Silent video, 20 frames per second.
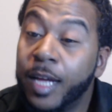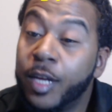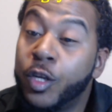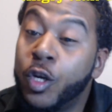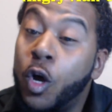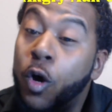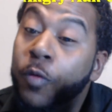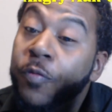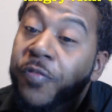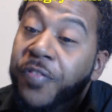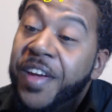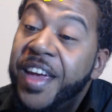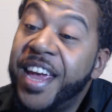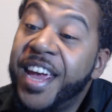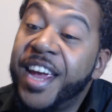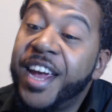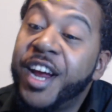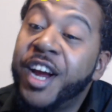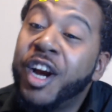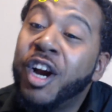No
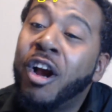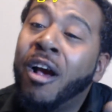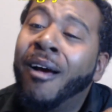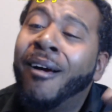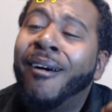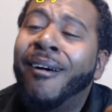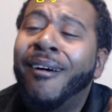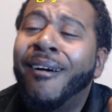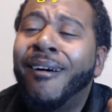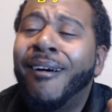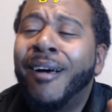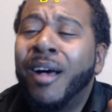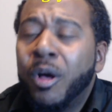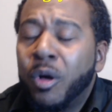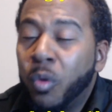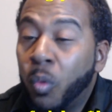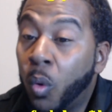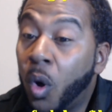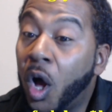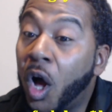fear.
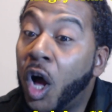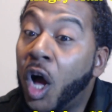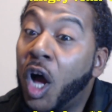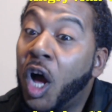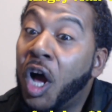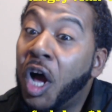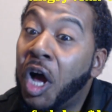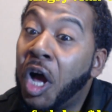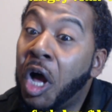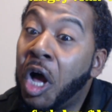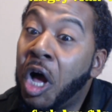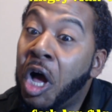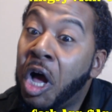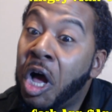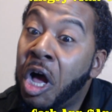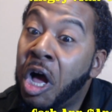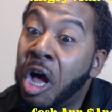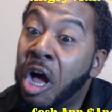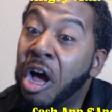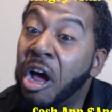
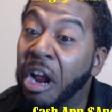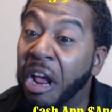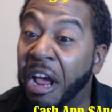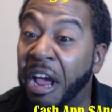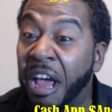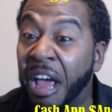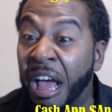Warrior.